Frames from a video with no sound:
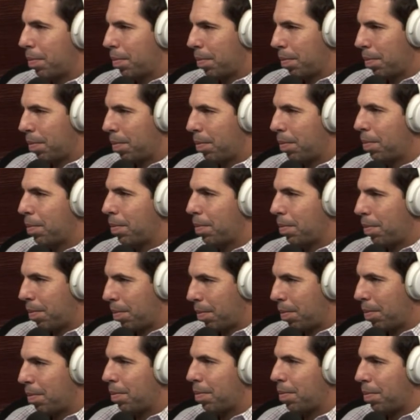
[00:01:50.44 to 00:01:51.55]

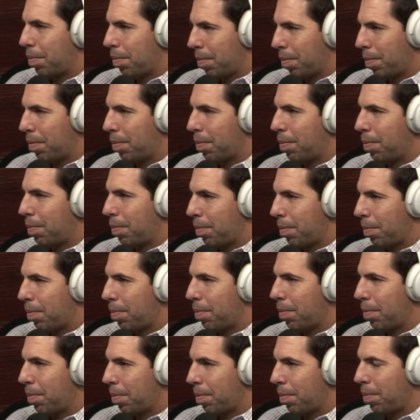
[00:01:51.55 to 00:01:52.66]

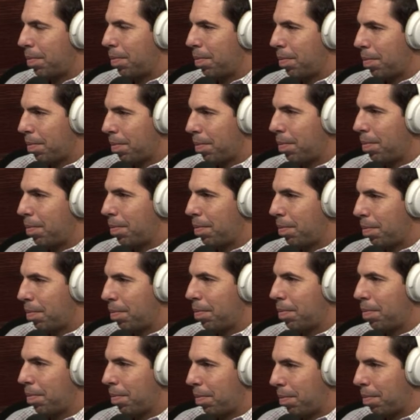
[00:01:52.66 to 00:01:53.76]

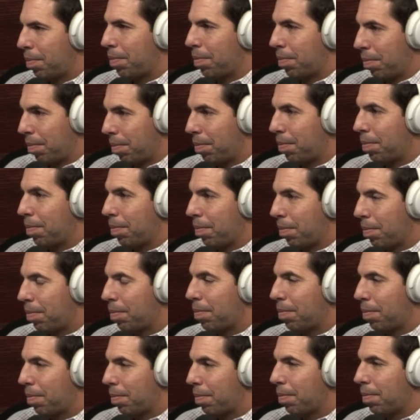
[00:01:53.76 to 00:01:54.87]

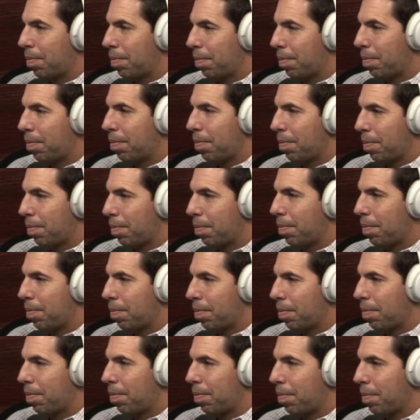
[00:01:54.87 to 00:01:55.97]

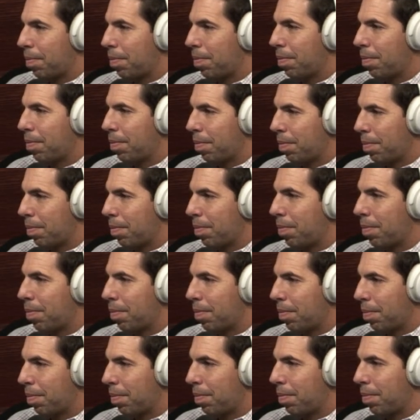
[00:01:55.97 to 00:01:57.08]

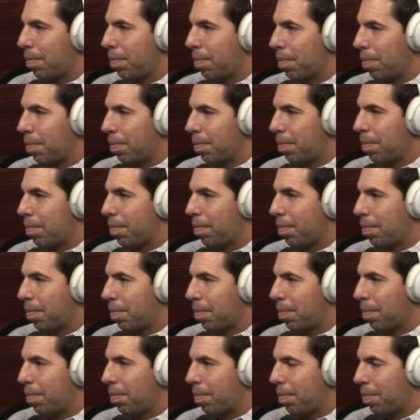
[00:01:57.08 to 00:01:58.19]

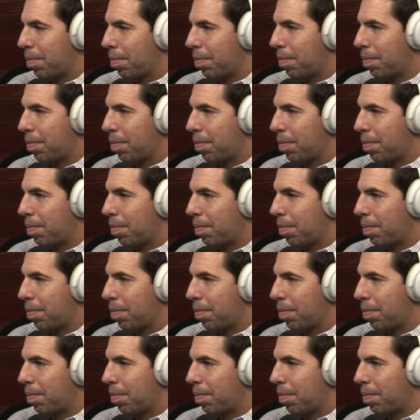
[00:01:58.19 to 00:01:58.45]
(silent)